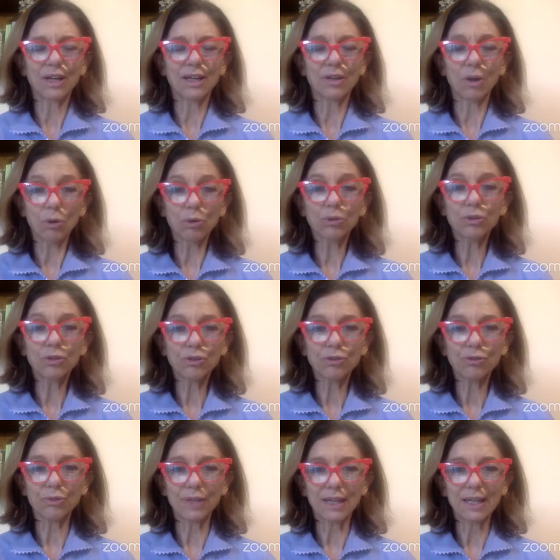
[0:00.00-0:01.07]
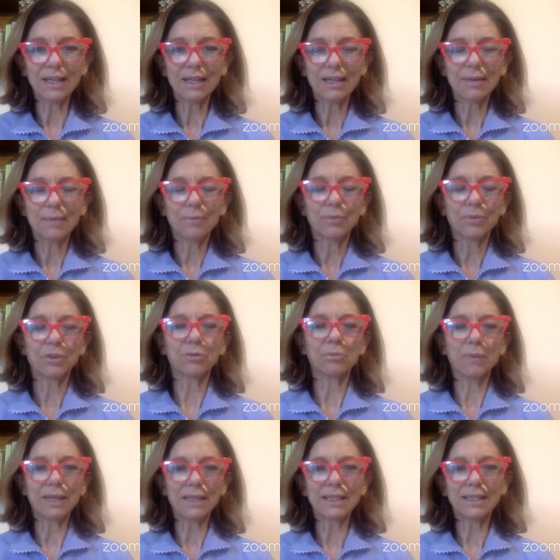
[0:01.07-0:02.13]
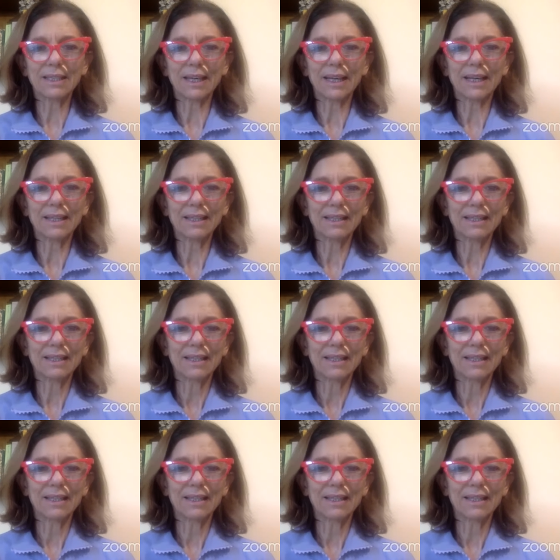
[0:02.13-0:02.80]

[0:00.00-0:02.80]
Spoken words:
an old tree to meditate,